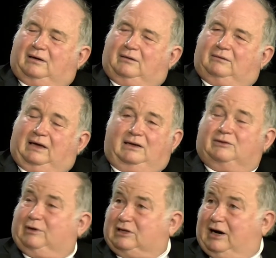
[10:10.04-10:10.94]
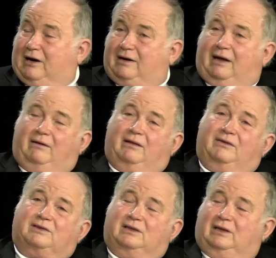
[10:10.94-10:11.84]
And he's retired now. He
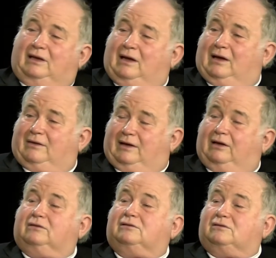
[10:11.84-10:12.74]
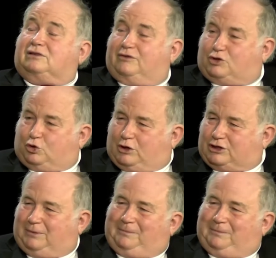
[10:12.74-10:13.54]
lives in the hills of Georgia.